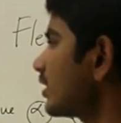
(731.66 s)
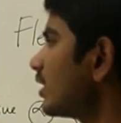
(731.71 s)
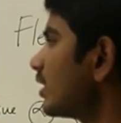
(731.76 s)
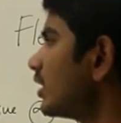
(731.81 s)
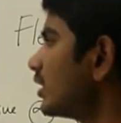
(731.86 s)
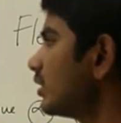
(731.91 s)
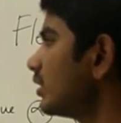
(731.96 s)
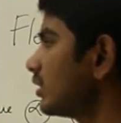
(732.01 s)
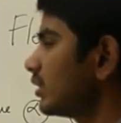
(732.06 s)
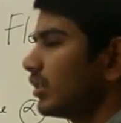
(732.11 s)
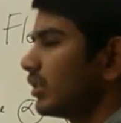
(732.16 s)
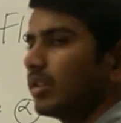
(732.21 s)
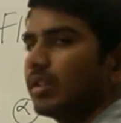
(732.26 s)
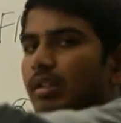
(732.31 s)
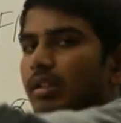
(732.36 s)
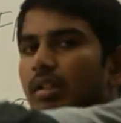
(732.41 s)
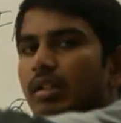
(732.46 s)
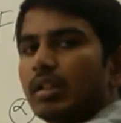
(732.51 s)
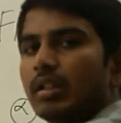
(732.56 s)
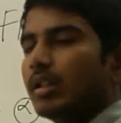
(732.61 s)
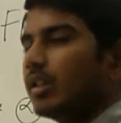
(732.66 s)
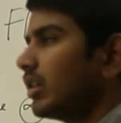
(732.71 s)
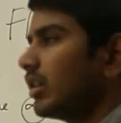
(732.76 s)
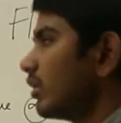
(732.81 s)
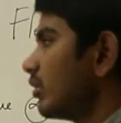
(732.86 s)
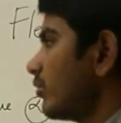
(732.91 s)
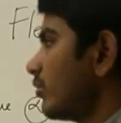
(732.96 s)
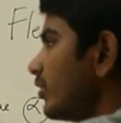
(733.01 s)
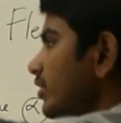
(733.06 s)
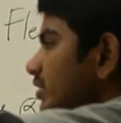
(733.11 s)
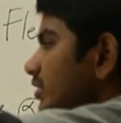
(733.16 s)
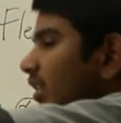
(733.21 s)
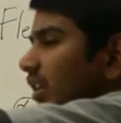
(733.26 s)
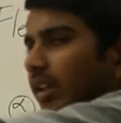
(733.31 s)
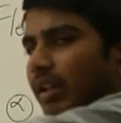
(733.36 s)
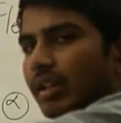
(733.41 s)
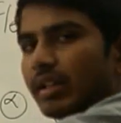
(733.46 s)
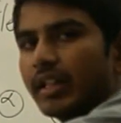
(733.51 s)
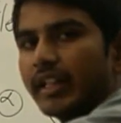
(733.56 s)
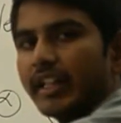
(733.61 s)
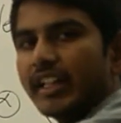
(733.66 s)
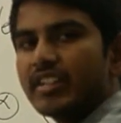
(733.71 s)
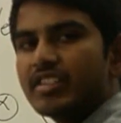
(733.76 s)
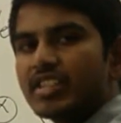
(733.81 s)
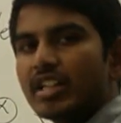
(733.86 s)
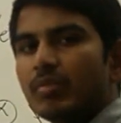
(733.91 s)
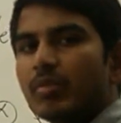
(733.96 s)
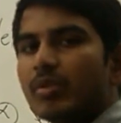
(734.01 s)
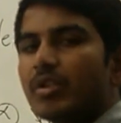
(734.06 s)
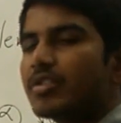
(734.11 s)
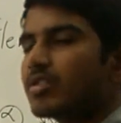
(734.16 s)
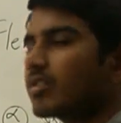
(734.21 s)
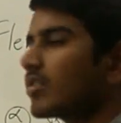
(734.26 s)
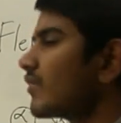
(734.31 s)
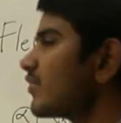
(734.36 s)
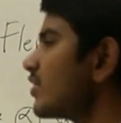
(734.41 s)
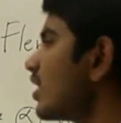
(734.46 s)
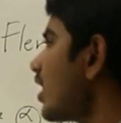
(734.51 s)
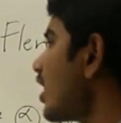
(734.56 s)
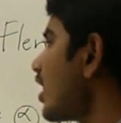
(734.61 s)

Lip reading: turn with the initial position of the